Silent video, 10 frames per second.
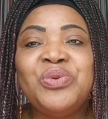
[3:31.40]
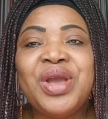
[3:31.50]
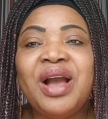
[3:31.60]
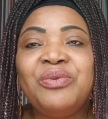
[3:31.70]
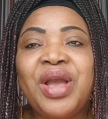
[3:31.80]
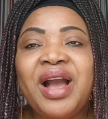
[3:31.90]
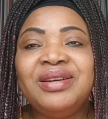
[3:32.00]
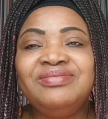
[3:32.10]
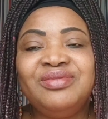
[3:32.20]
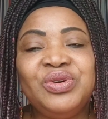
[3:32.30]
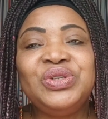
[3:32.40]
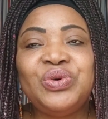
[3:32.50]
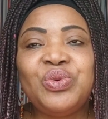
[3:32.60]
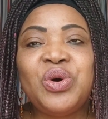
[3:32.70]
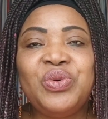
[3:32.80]
we are we are going
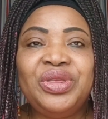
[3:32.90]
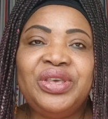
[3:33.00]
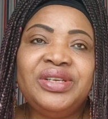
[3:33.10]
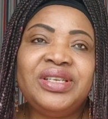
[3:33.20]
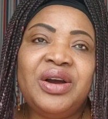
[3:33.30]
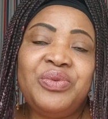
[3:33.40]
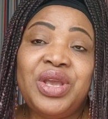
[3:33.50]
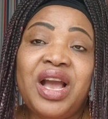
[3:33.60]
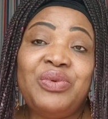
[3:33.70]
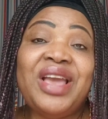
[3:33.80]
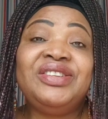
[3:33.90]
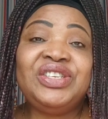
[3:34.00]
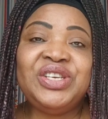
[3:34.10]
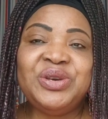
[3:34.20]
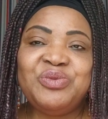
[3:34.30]
to work with it, and we are, we're a
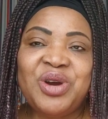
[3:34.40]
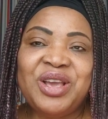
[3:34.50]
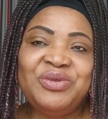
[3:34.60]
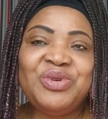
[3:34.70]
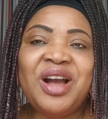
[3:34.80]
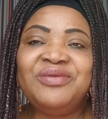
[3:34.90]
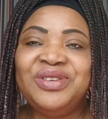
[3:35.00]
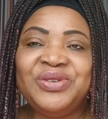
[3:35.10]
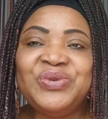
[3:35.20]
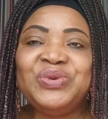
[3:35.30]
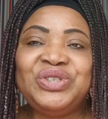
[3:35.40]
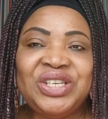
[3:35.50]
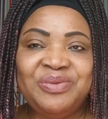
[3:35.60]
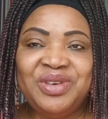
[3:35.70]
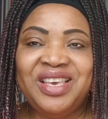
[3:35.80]
team. We we have a good
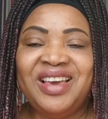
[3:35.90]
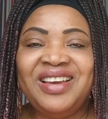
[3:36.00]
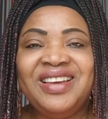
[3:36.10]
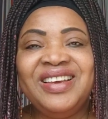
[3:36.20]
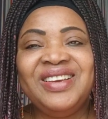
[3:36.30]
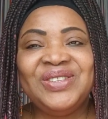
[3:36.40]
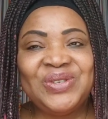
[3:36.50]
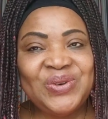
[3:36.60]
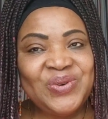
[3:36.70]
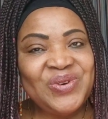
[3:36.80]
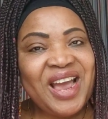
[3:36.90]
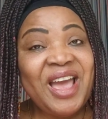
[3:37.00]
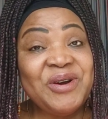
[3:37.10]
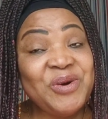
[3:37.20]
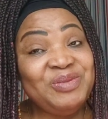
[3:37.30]
team here, so
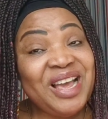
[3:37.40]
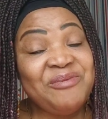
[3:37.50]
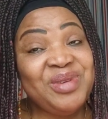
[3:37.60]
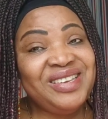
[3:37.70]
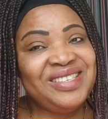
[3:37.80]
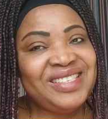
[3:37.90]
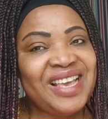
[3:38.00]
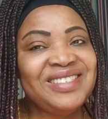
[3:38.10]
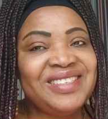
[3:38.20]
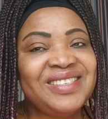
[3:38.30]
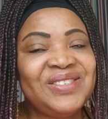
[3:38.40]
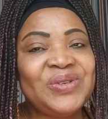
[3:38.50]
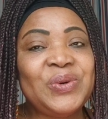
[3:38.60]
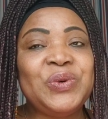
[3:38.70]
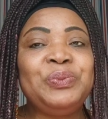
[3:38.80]
I hope that makes sense.
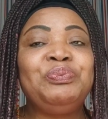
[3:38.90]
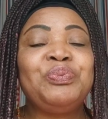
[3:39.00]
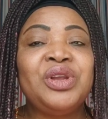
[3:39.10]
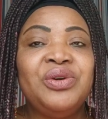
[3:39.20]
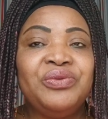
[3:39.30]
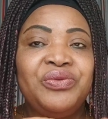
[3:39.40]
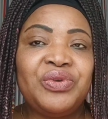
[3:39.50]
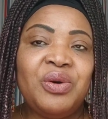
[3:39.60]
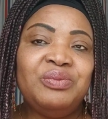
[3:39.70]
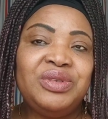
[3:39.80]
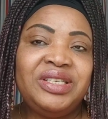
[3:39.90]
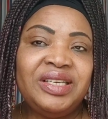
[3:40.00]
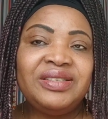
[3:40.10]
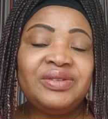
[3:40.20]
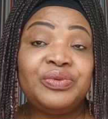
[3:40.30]
So from
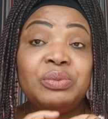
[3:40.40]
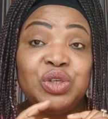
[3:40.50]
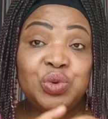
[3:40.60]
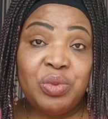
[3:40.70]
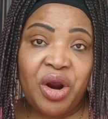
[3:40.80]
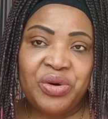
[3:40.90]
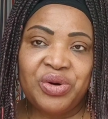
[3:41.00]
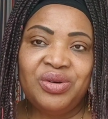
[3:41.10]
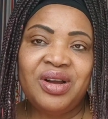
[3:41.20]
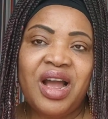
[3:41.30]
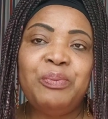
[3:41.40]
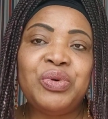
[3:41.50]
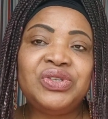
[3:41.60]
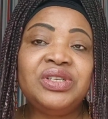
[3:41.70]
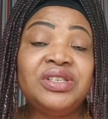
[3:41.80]
this, from tomorrow, I'm
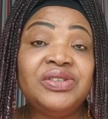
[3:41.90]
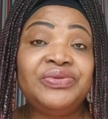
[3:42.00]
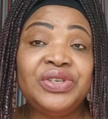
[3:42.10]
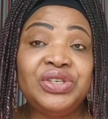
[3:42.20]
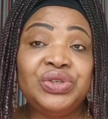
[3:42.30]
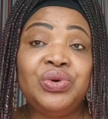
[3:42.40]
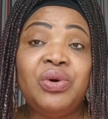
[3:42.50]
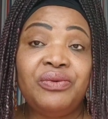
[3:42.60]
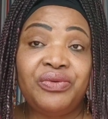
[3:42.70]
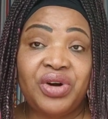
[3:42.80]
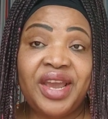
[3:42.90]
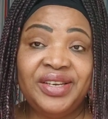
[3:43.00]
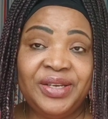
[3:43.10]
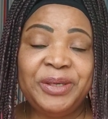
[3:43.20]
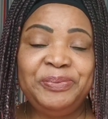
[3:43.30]
posting this video on
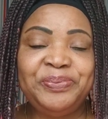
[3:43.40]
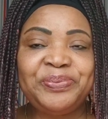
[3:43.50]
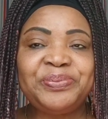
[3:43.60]
Friday.